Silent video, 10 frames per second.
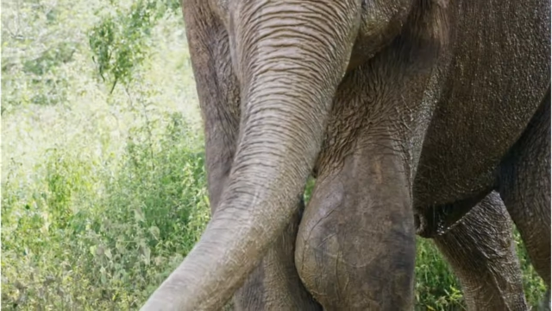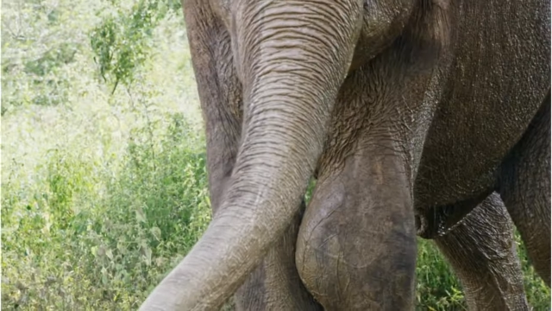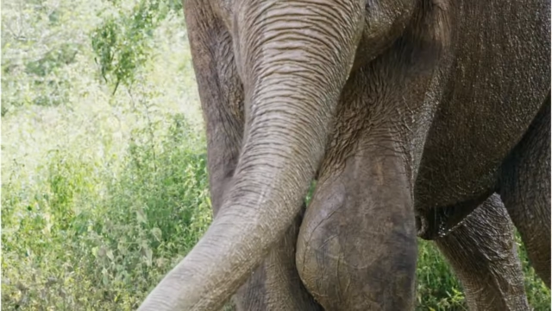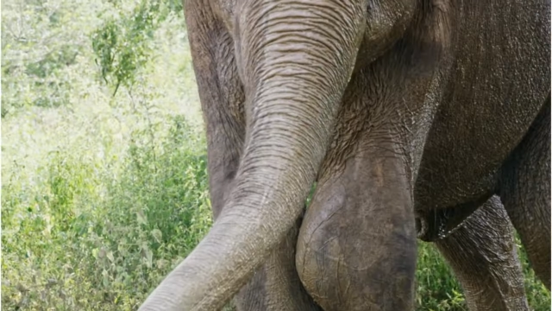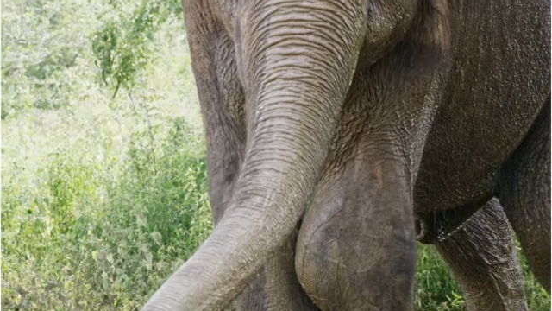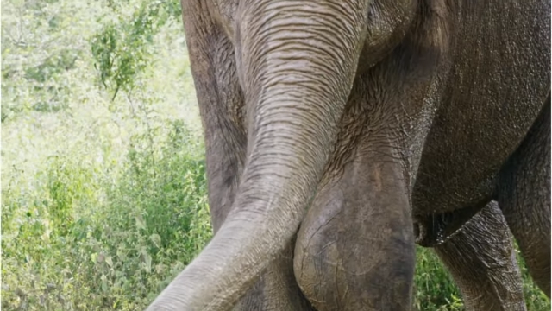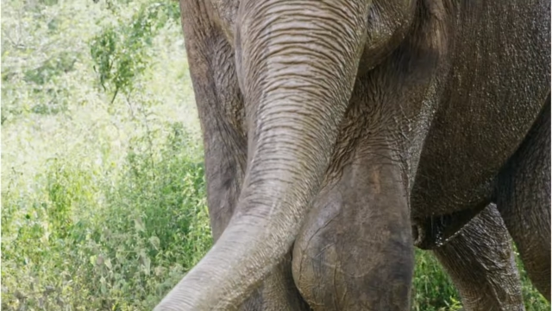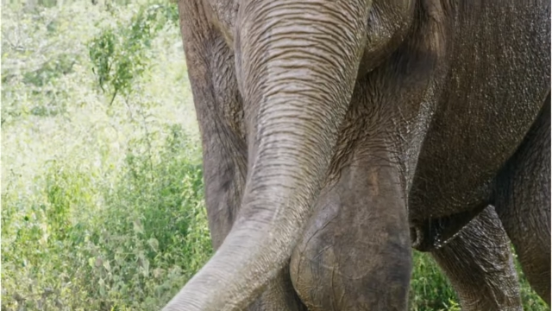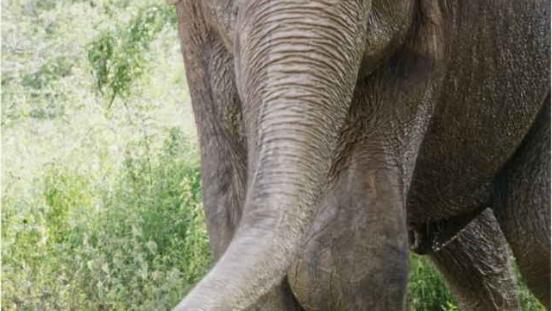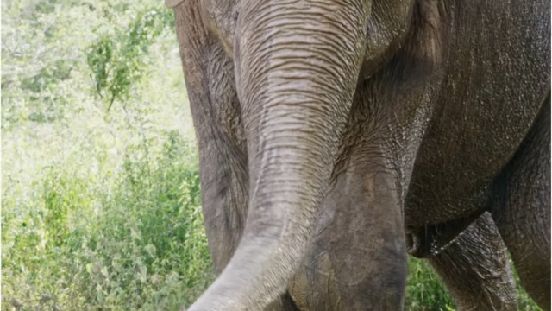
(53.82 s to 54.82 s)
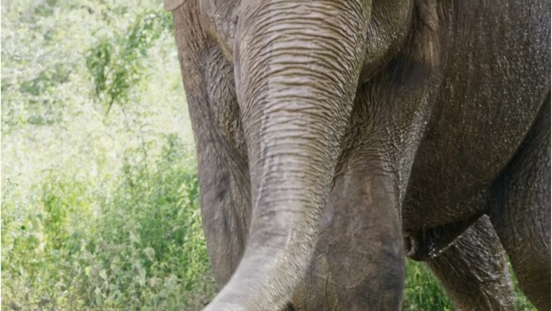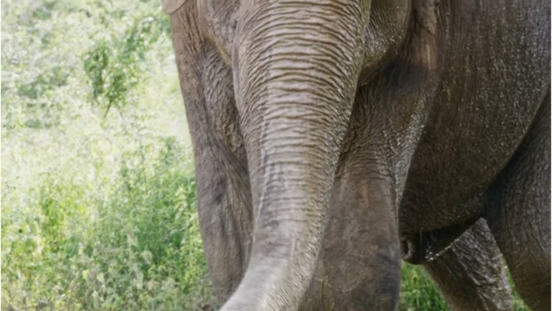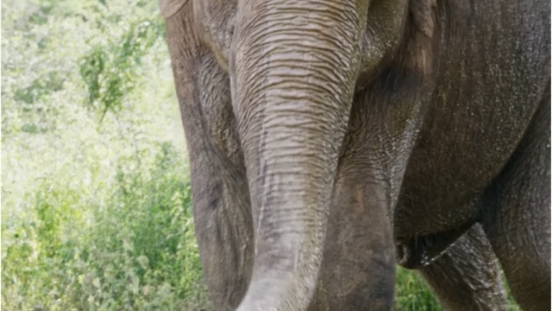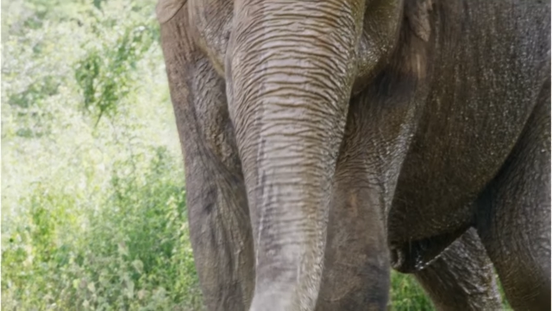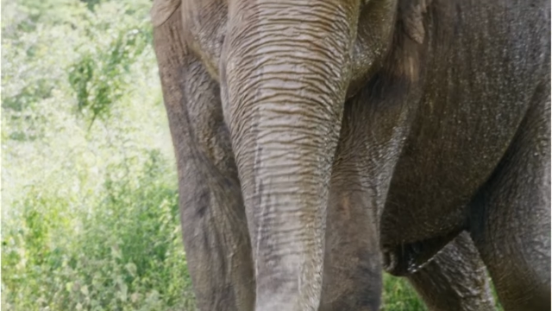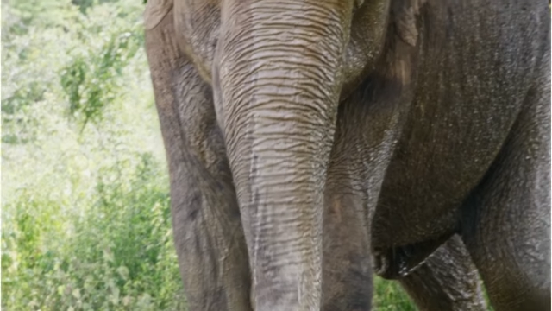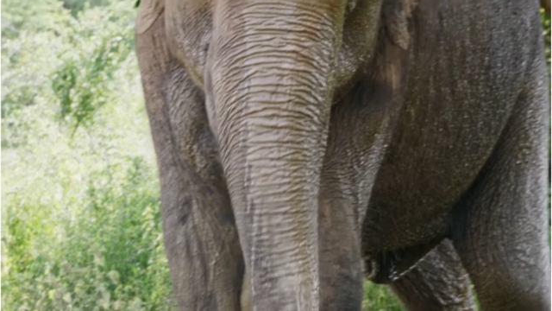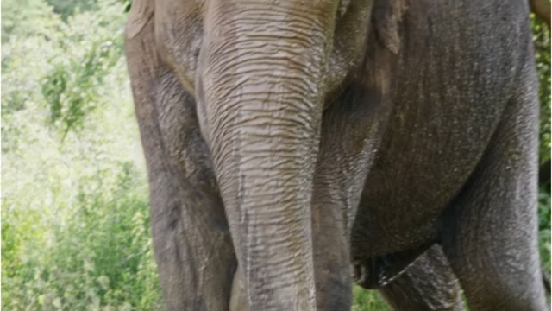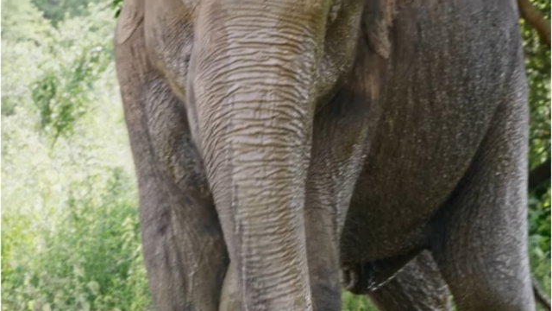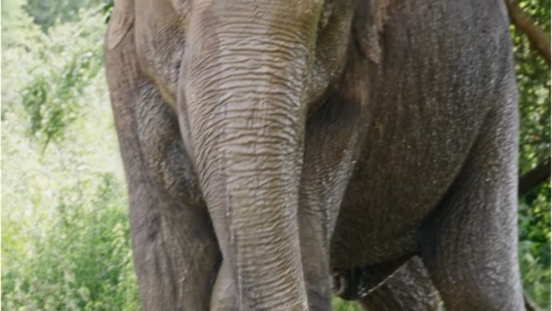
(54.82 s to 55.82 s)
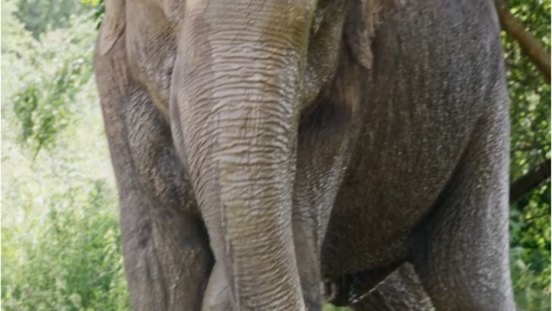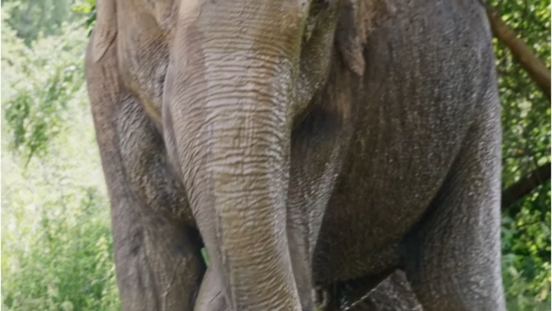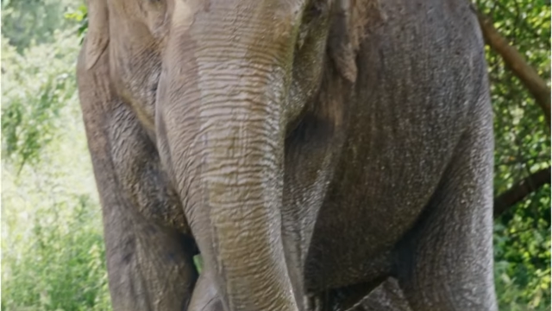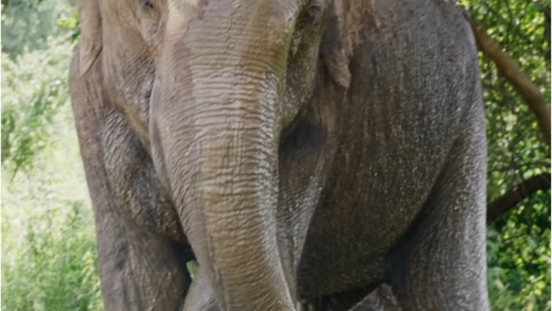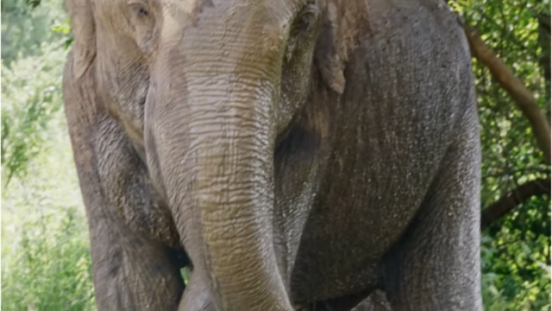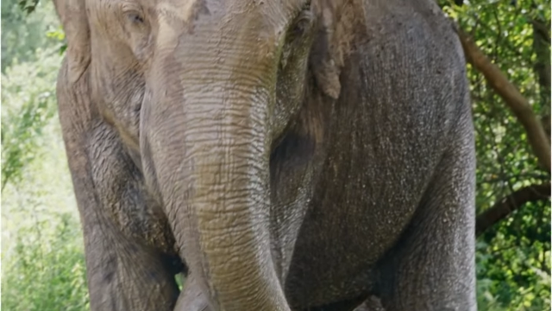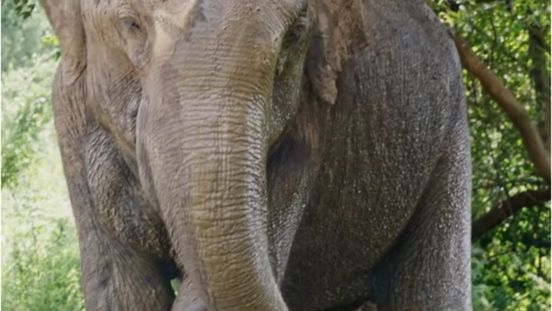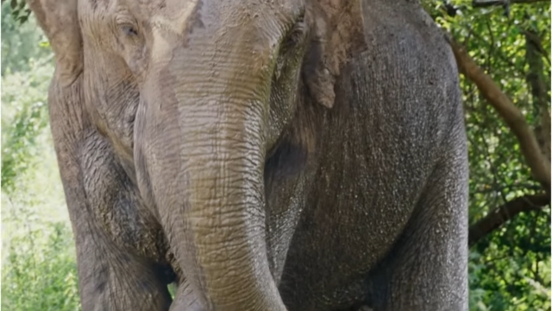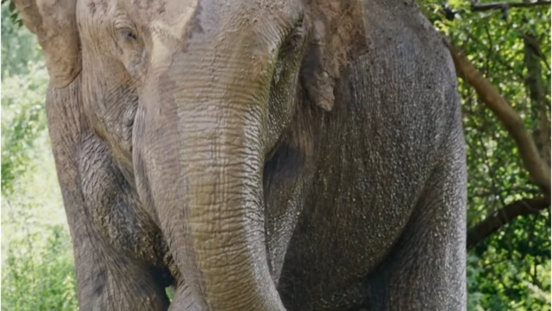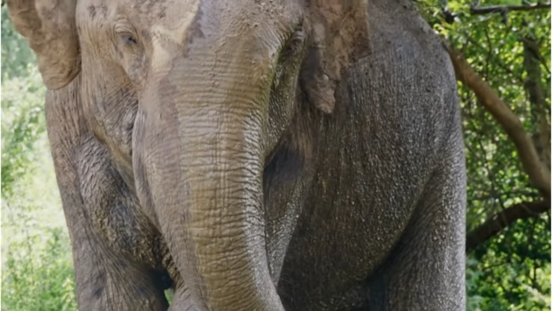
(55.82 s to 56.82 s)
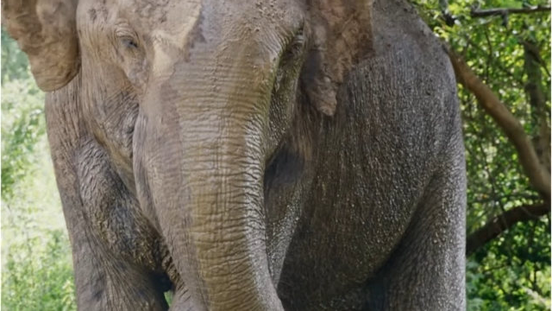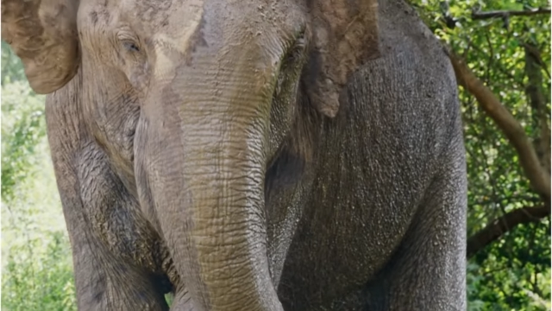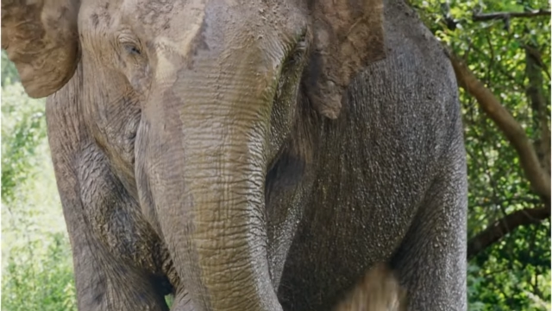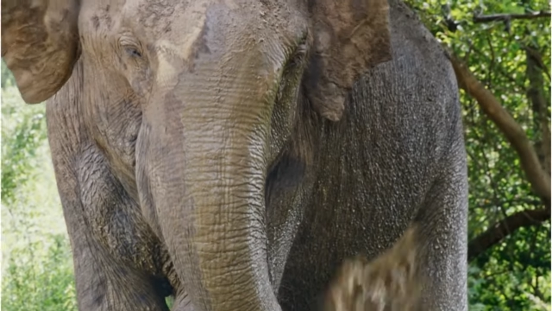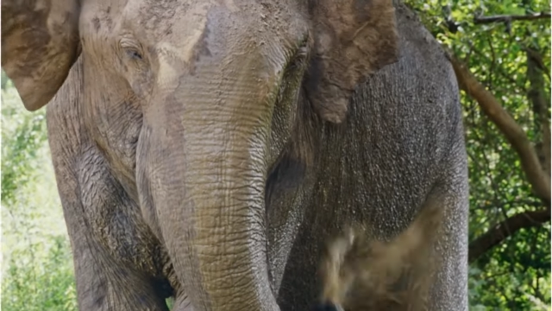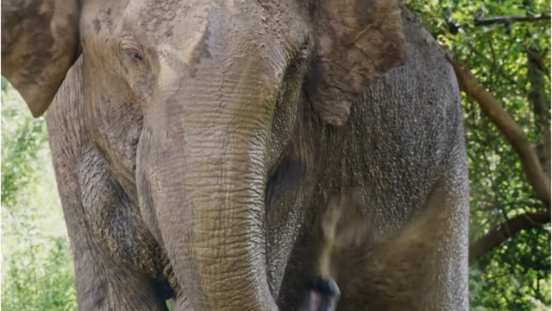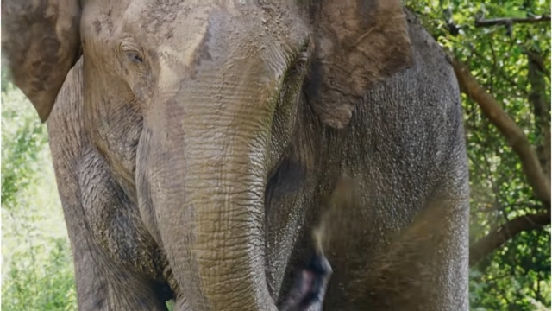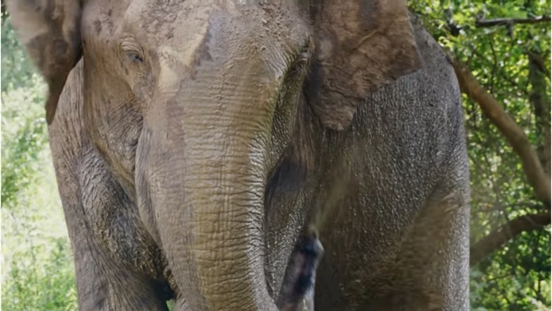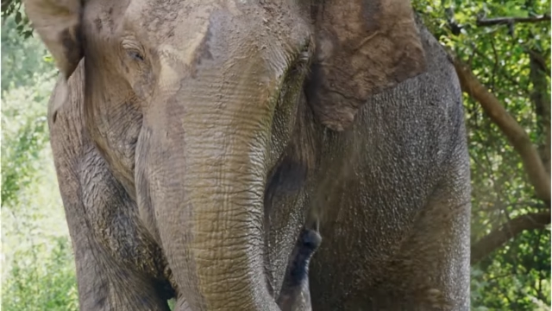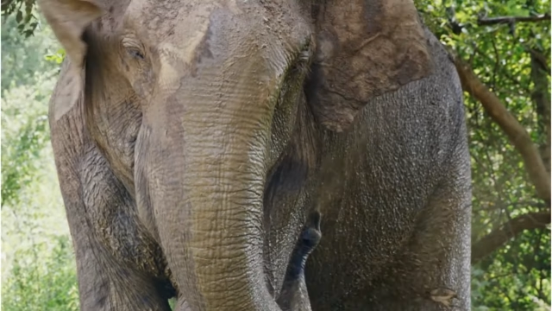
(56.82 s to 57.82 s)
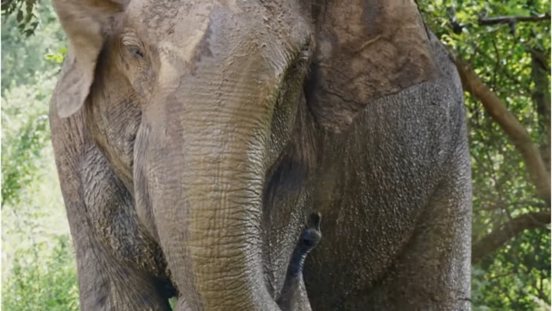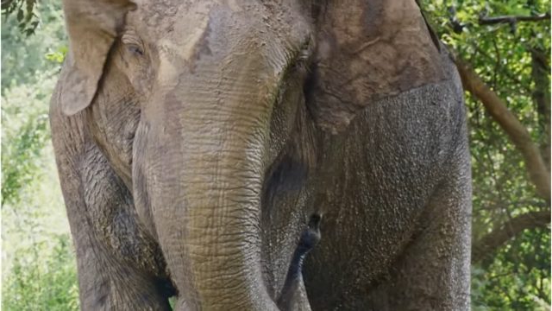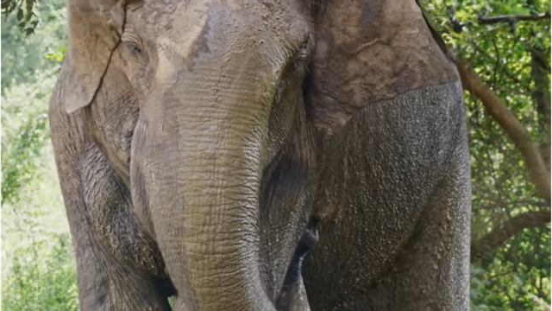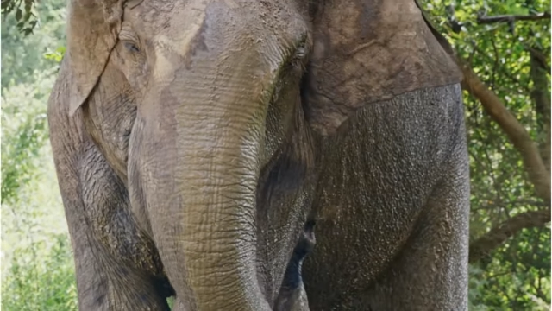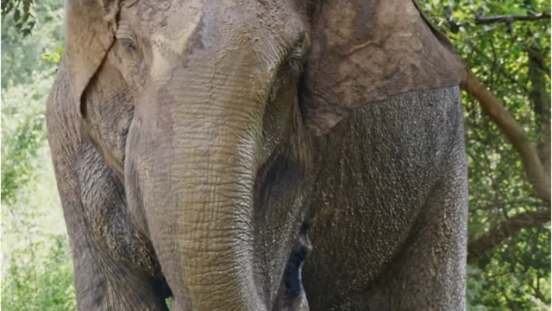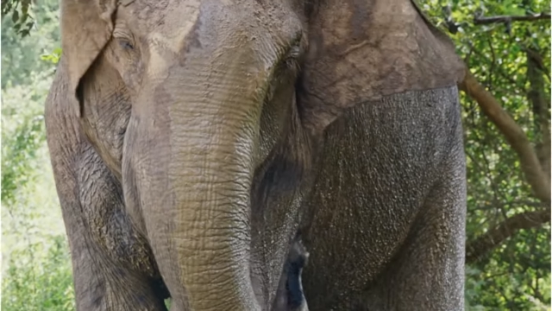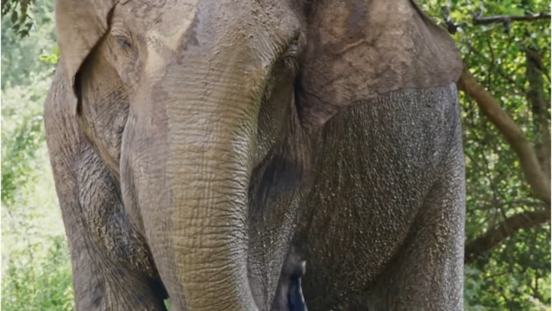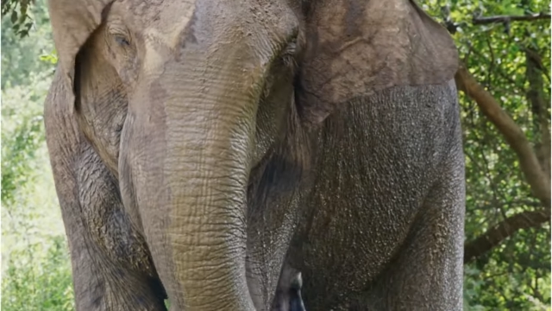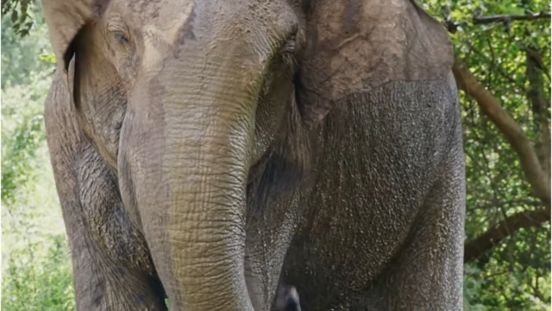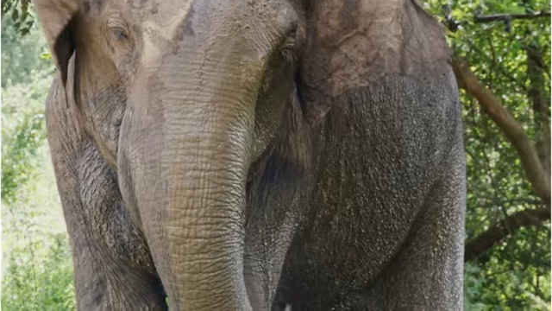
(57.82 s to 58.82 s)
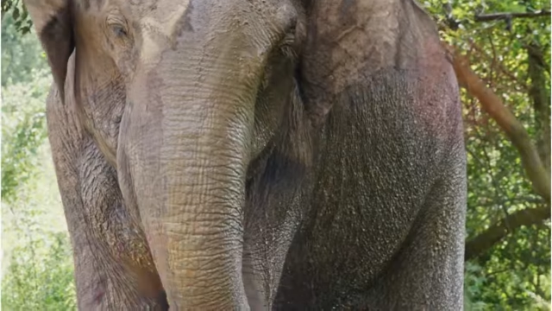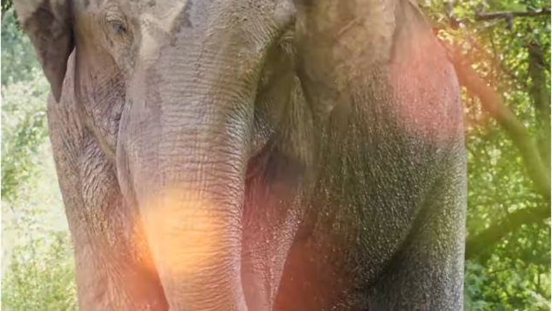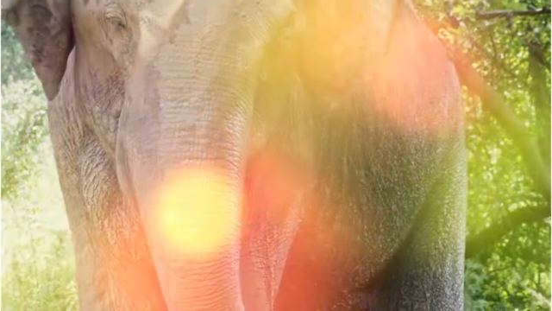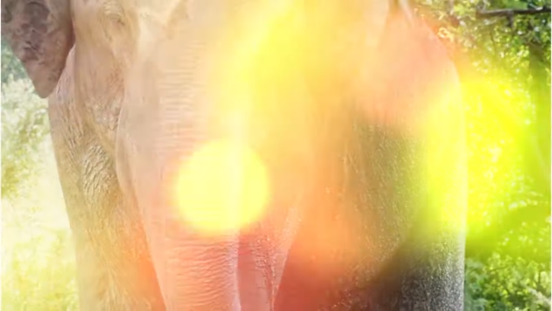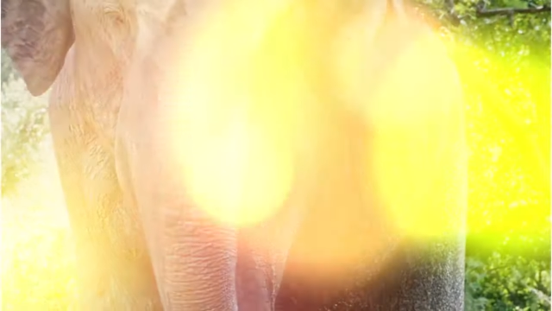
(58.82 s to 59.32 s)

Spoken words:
(no speaker visible)